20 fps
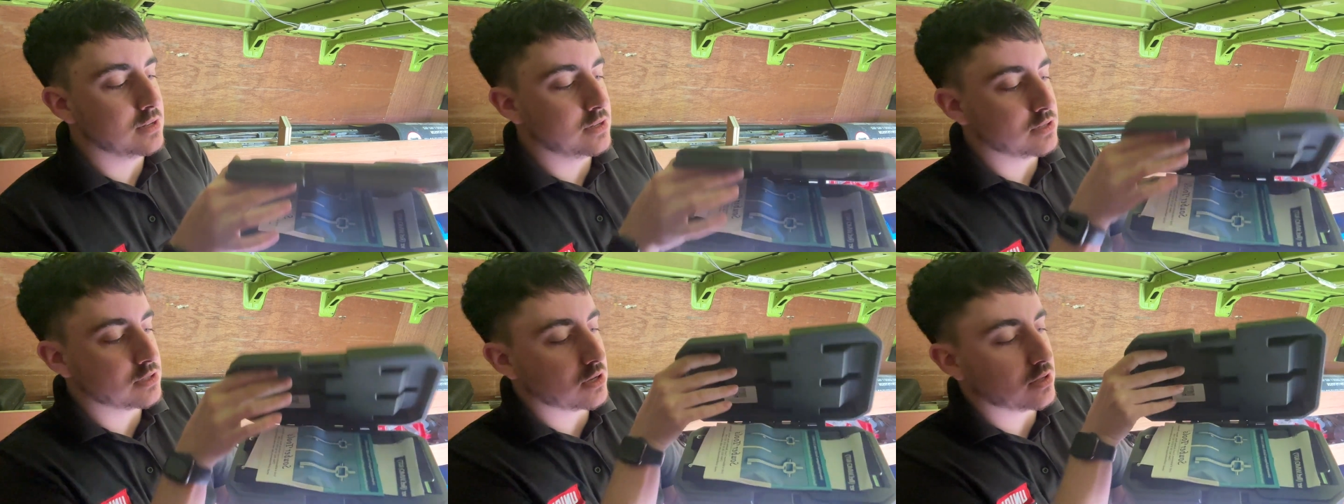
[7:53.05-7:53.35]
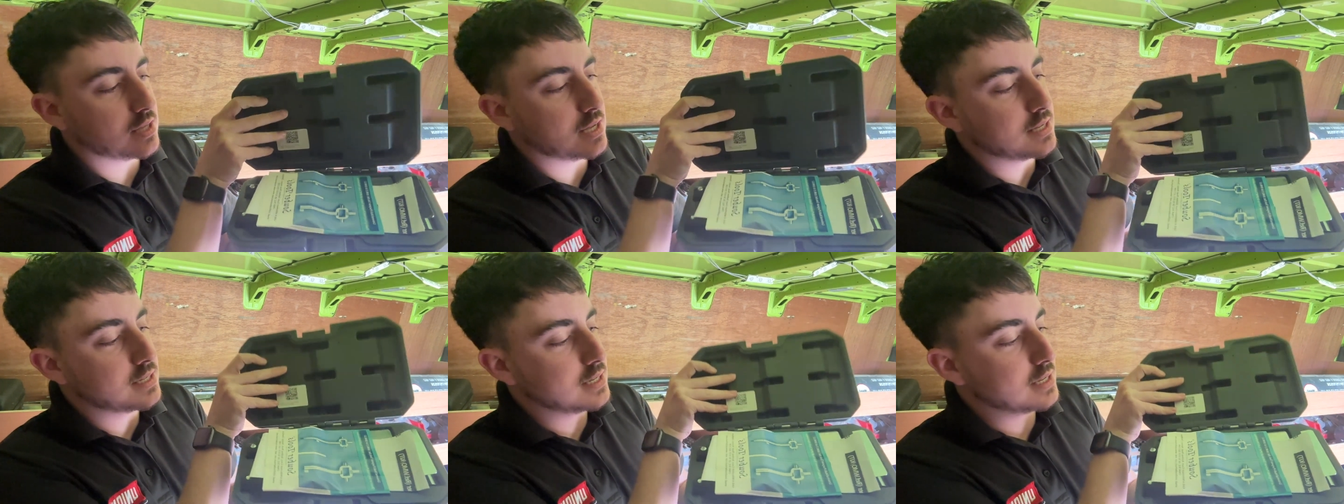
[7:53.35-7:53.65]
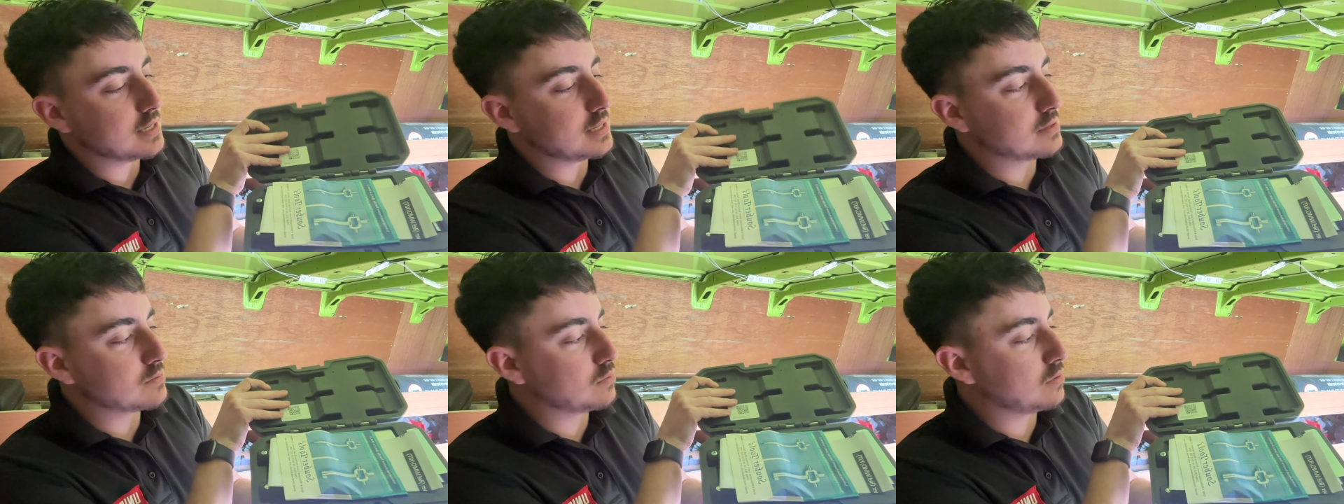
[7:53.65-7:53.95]
So this
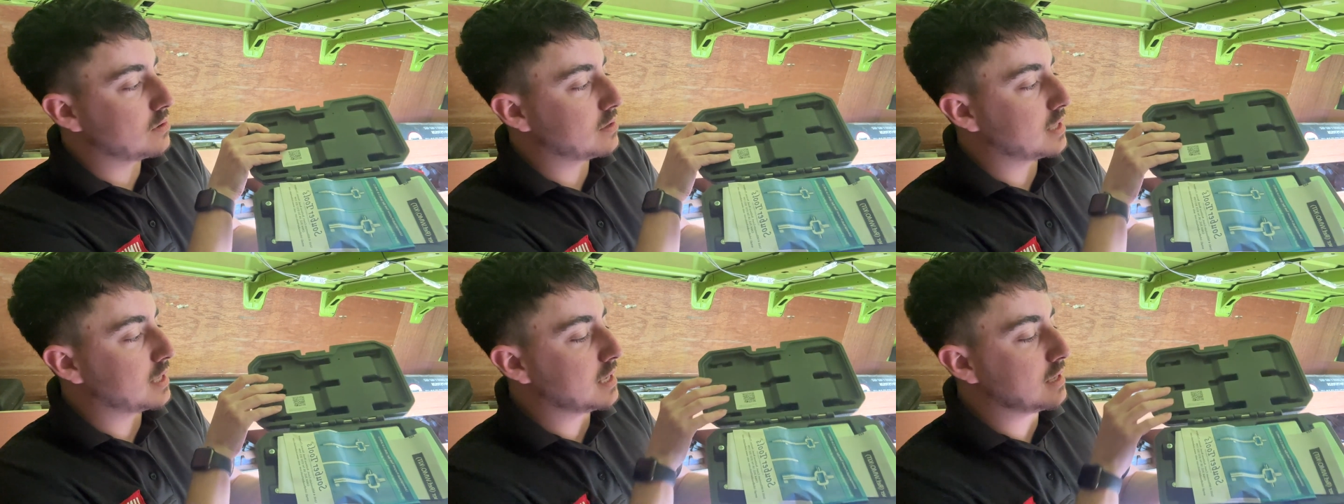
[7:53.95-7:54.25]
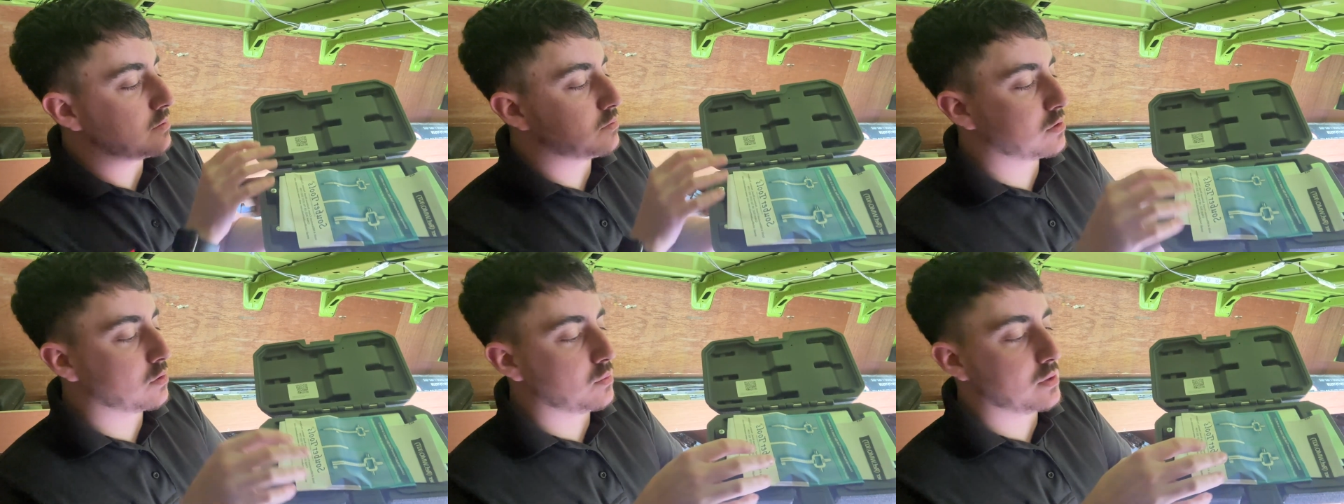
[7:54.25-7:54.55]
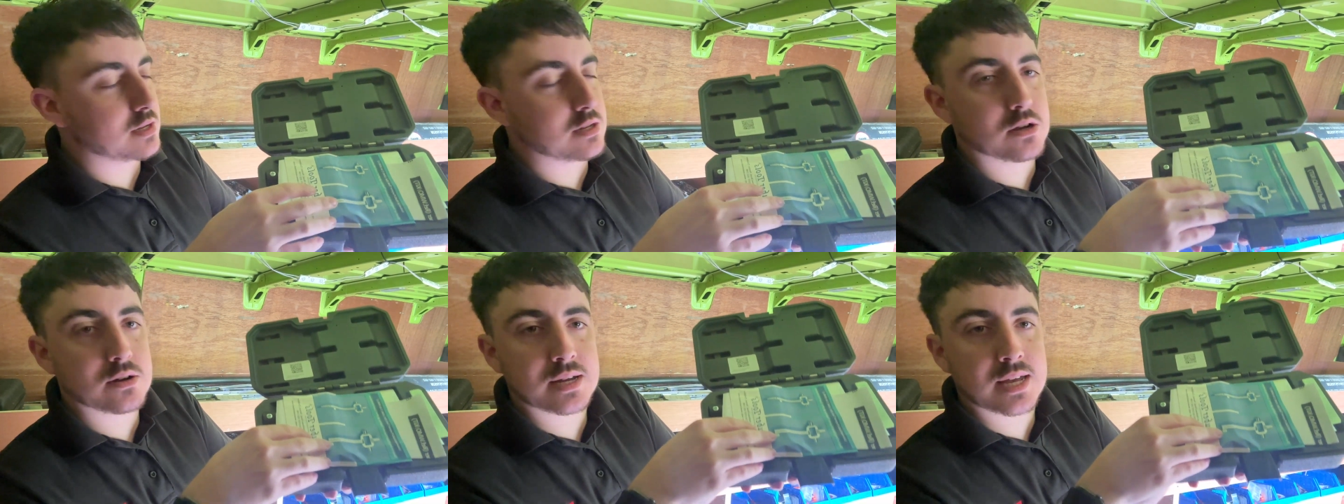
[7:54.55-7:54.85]
is what the
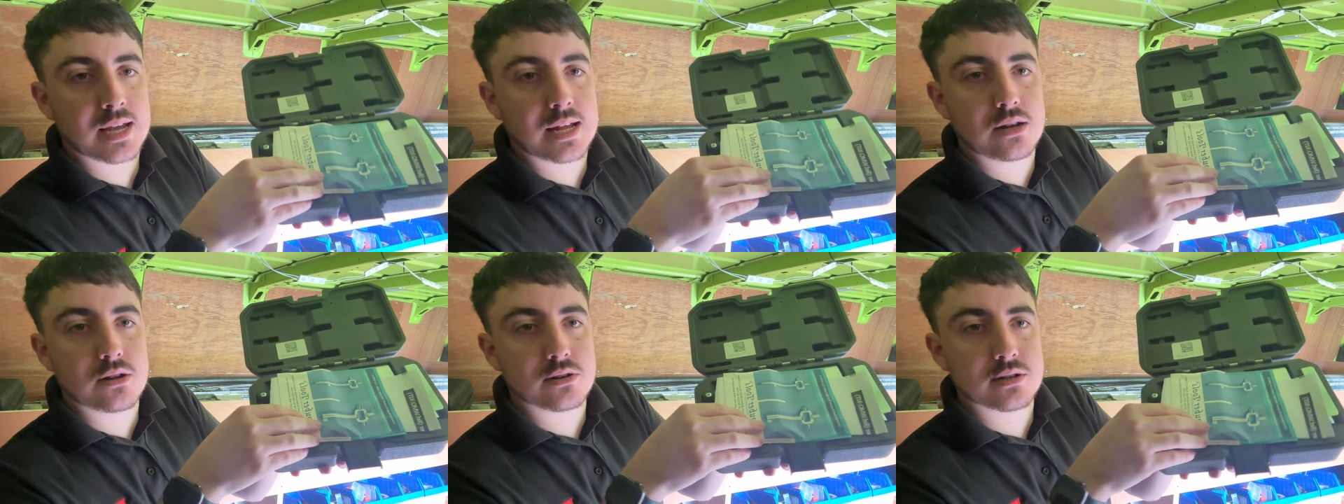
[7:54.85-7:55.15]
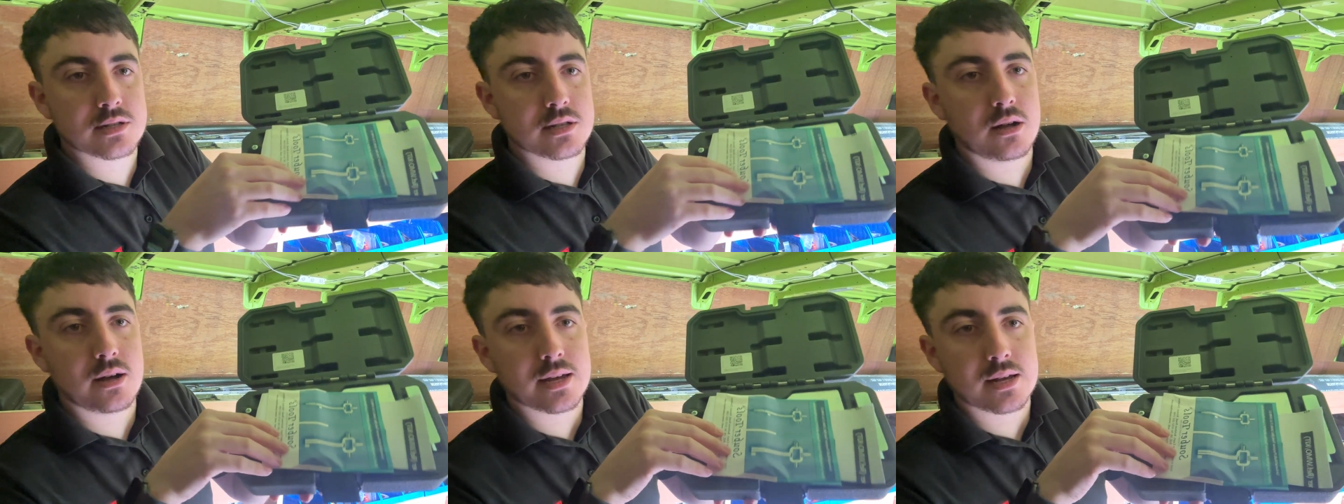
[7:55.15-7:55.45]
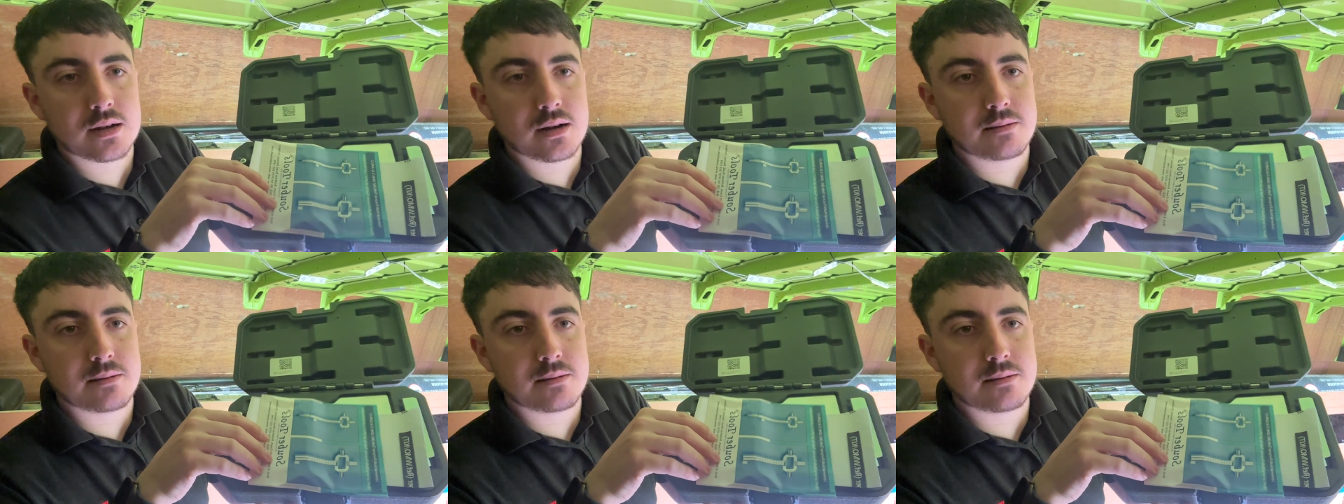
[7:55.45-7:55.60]
window kit looks like.